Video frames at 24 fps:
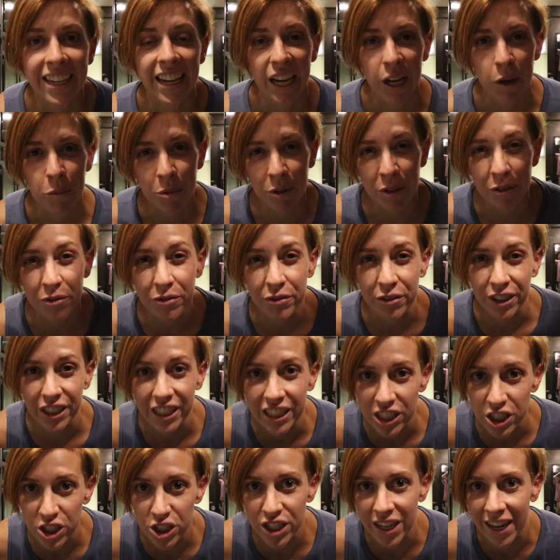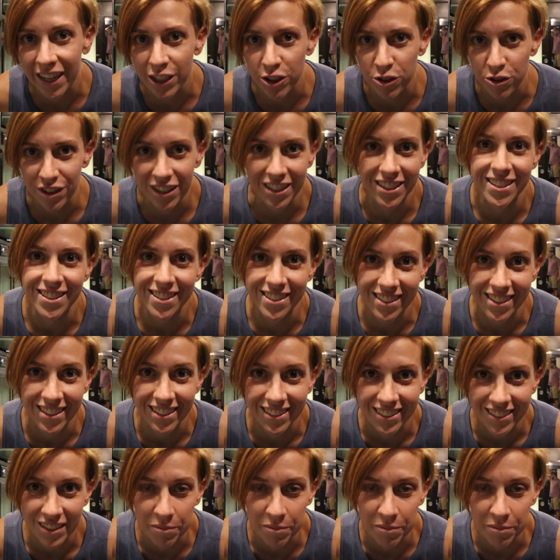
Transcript: Camper Fridge Tetris.